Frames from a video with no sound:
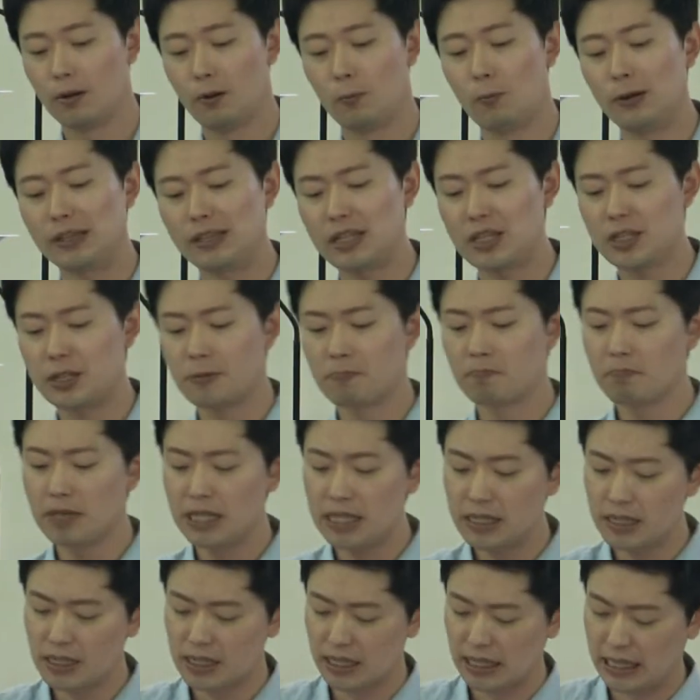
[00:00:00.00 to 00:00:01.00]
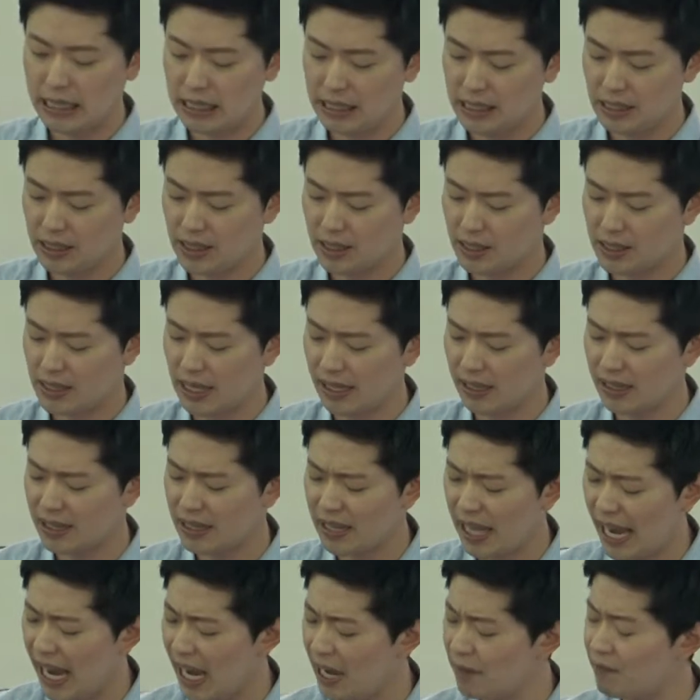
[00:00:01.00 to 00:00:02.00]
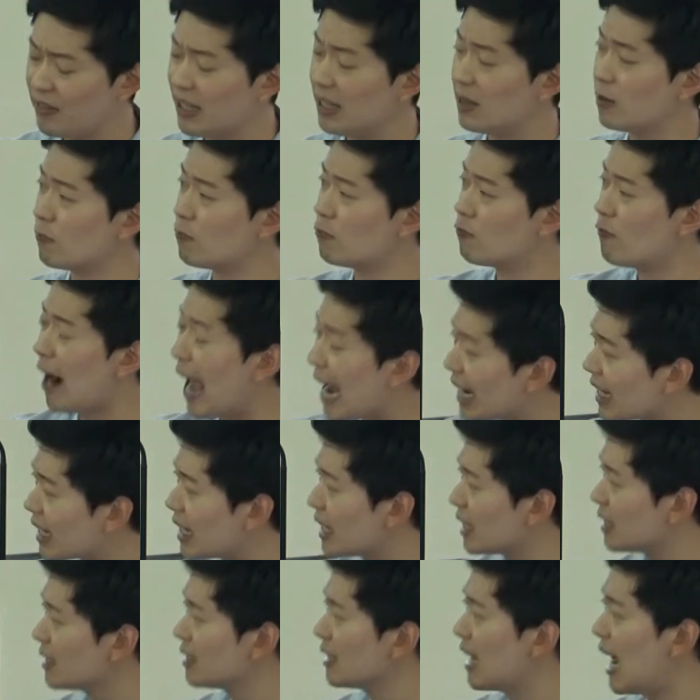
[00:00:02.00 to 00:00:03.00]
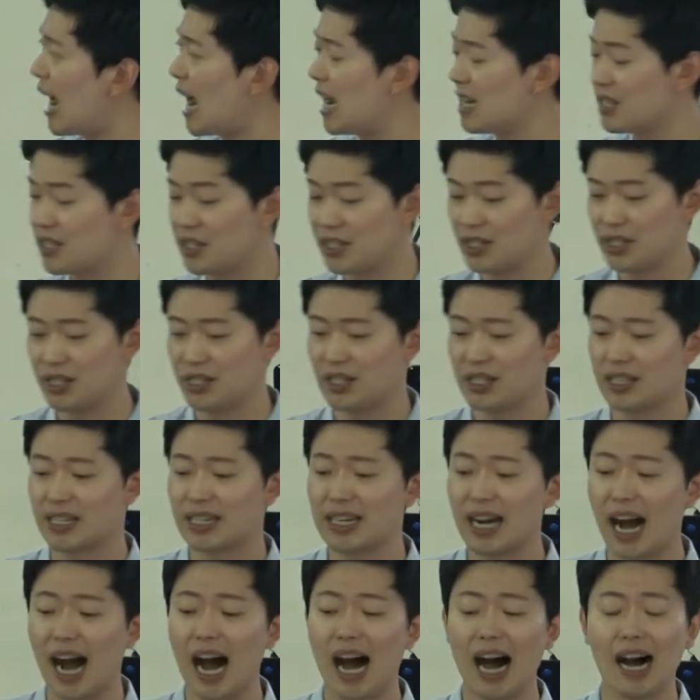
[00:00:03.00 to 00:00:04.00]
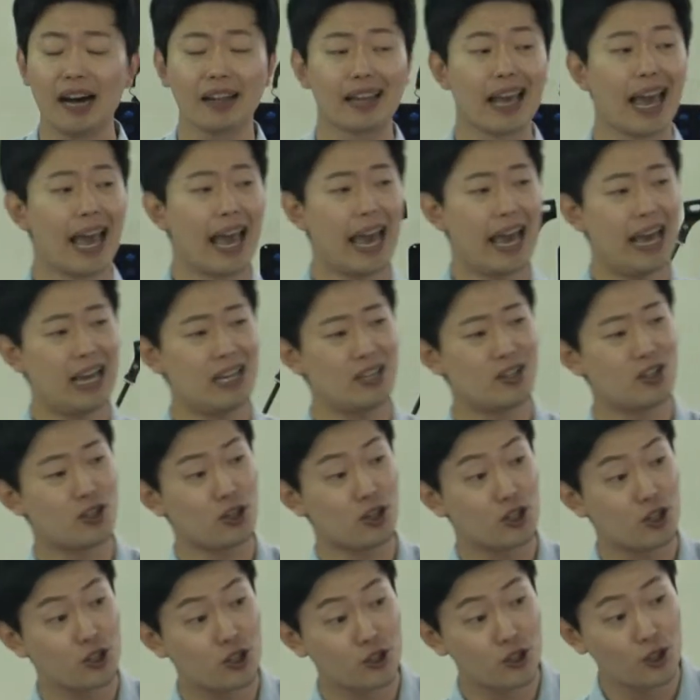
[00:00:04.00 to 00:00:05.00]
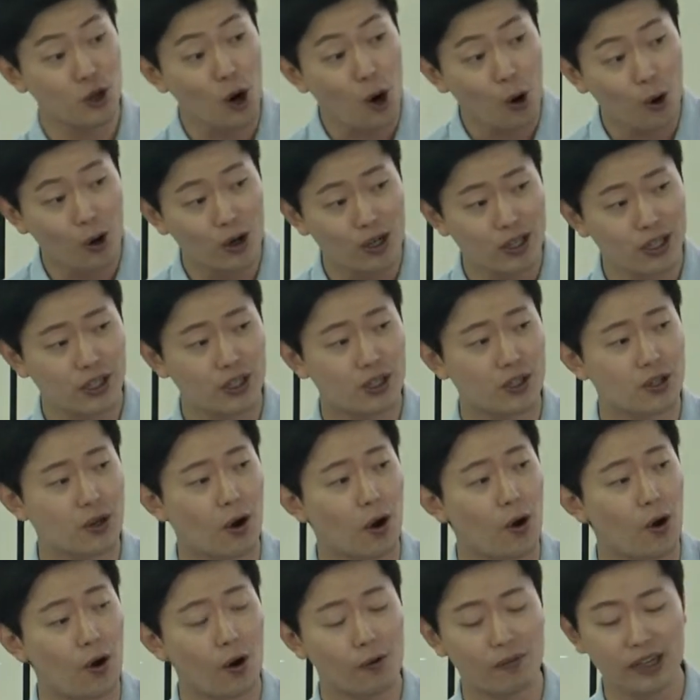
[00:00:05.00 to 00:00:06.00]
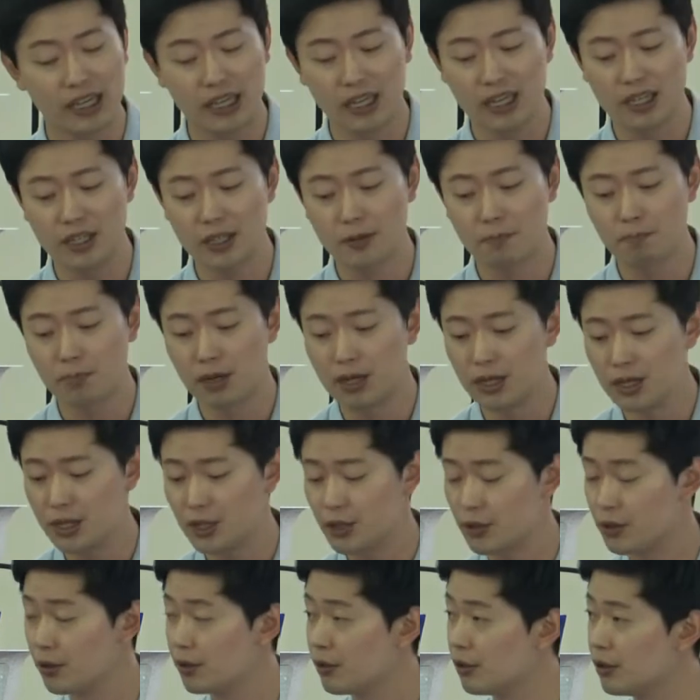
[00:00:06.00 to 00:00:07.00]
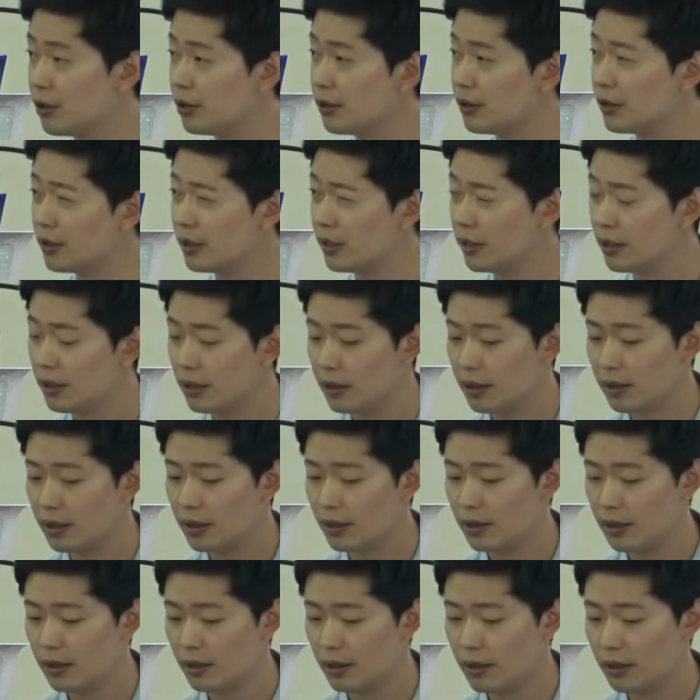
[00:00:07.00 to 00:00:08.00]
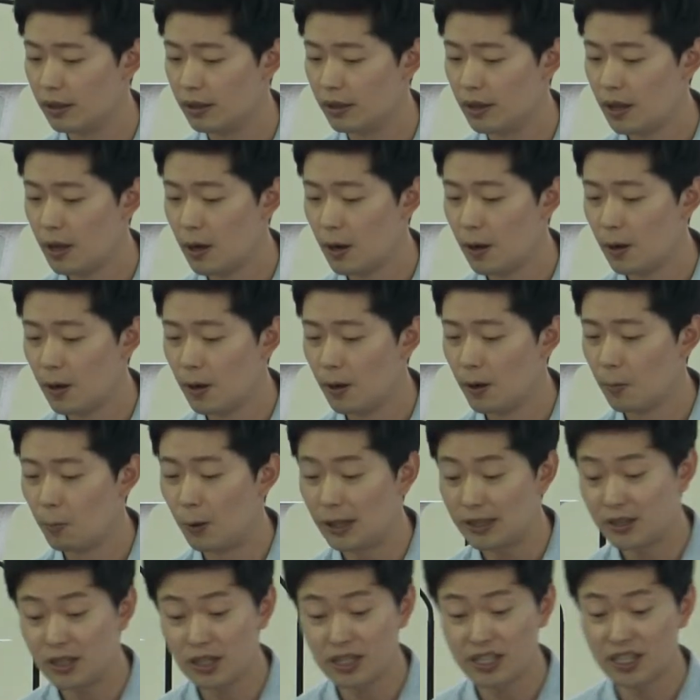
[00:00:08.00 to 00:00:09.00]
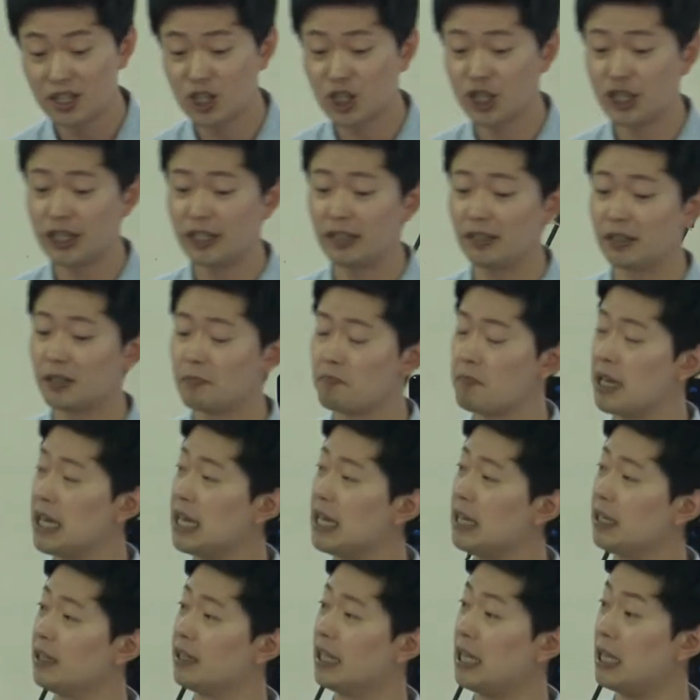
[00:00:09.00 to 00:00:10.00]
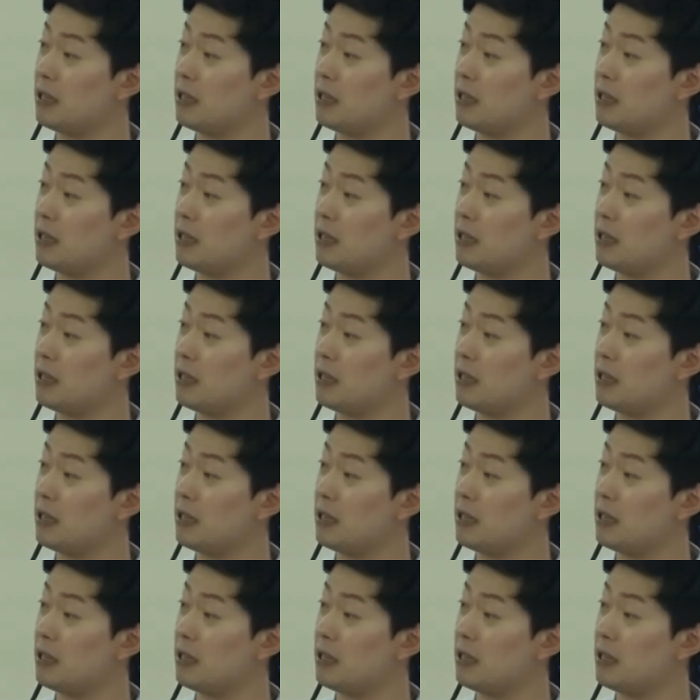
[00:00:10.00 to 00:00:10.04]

What this means is that David recognizes God as the source of his personhood. What does the shield mean?